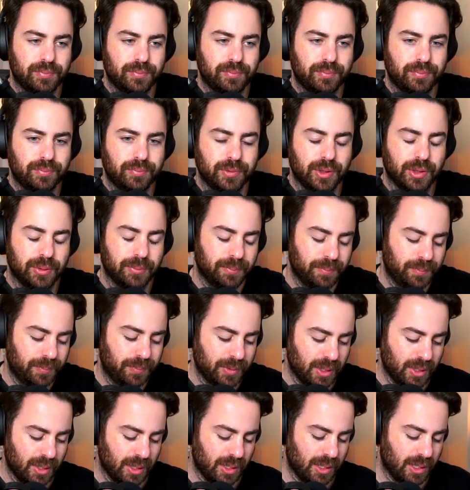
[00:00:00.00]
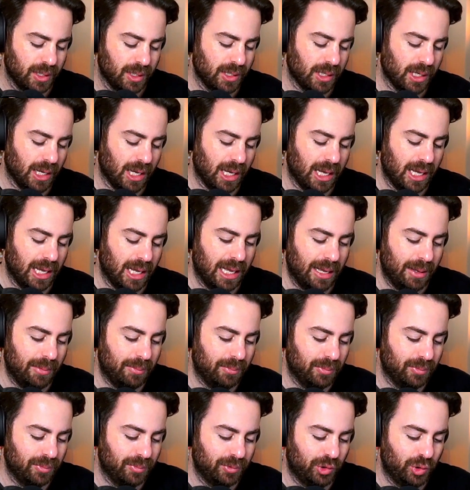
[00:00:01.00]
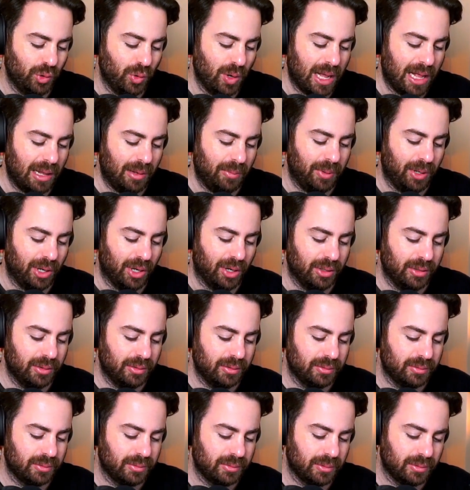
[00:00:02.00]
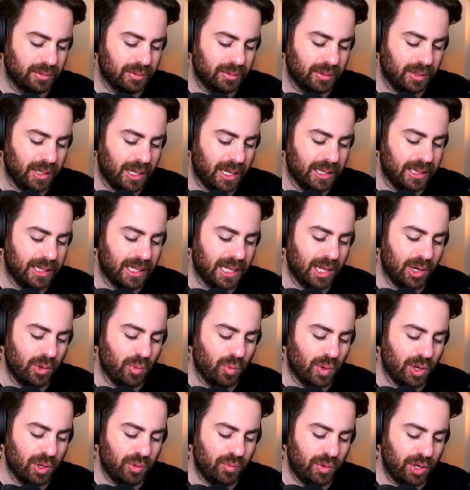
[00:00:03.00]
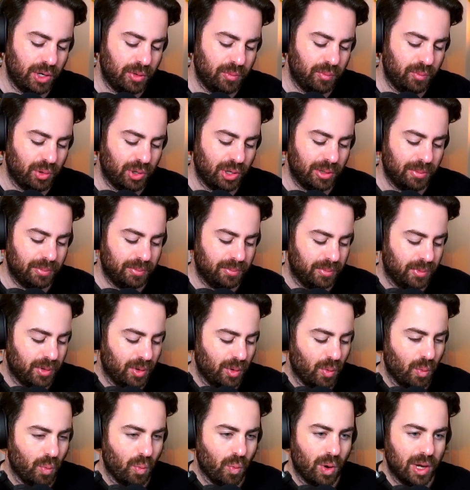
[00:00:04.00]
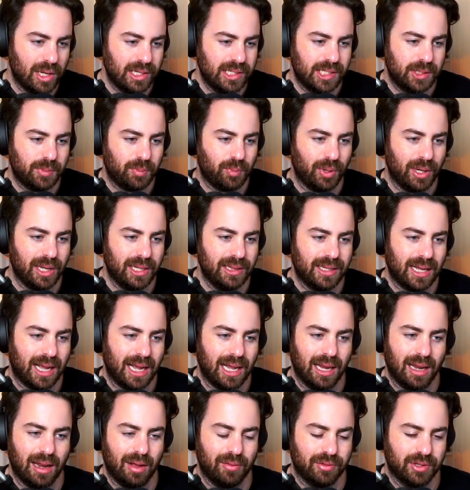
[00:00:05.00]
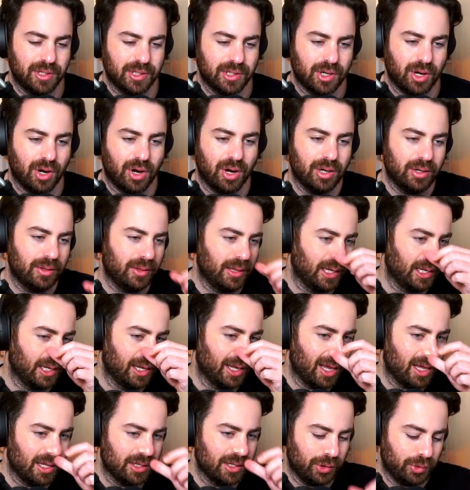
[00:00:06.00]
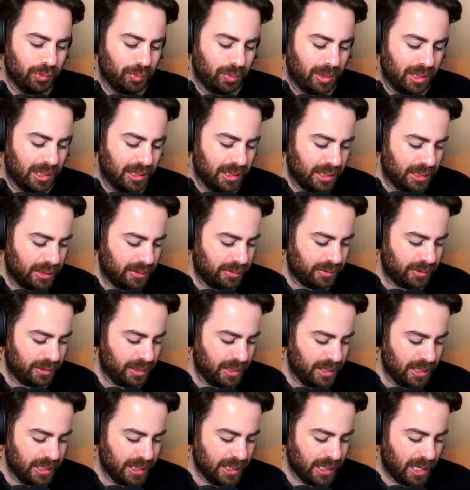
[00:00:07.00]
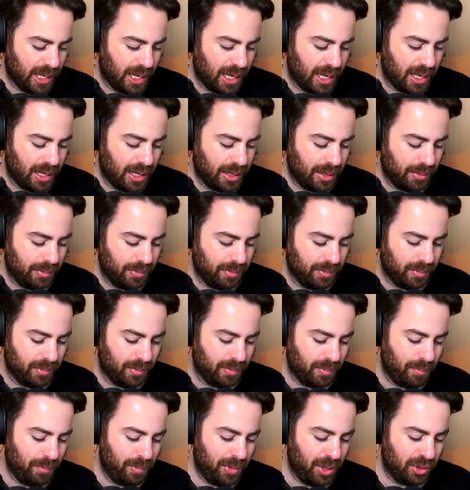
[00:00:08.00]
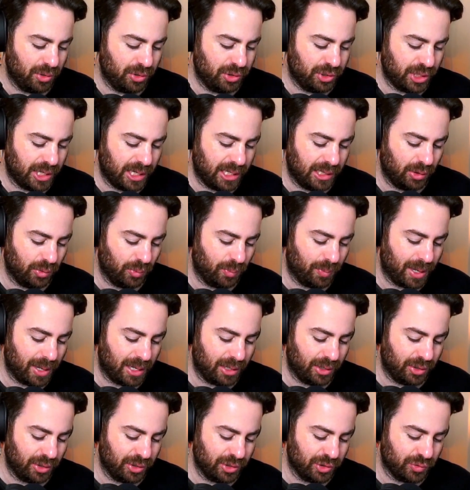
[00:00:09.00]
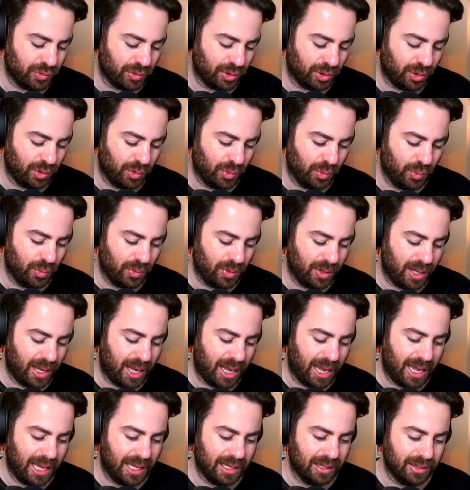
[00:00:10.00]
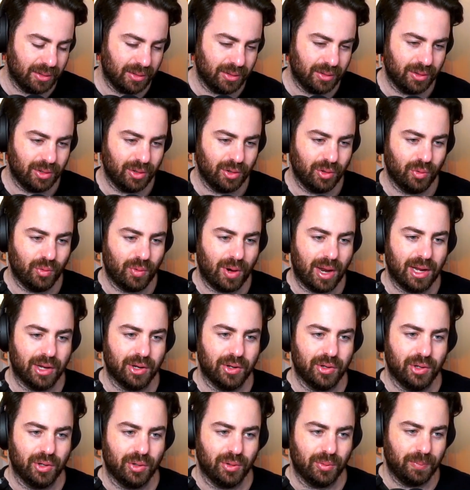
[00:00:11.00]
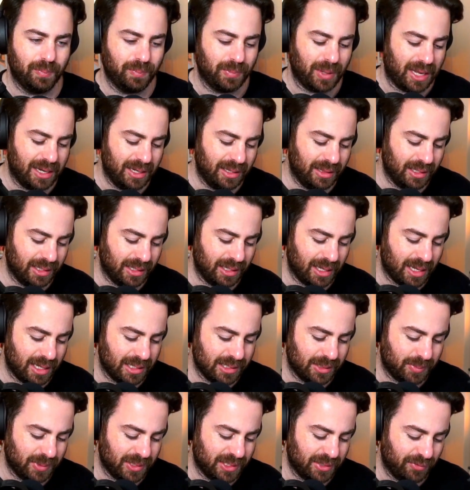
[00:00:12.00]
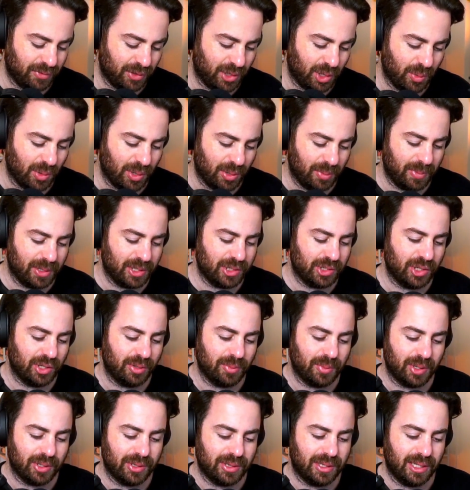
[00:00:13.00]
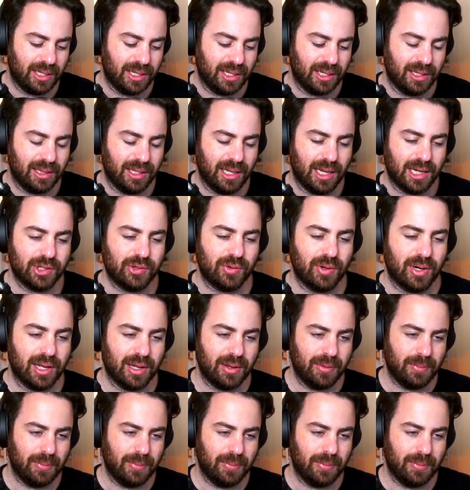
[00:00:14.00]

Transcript: Yeah. 2 Albion. And then 1 Rinbrum, 1 Sprint. I love this card. Thank God you played it. Mirror Jade, Lubellion, Dragoon, and Granguignol. Anything specific you want to mention about the extra deck?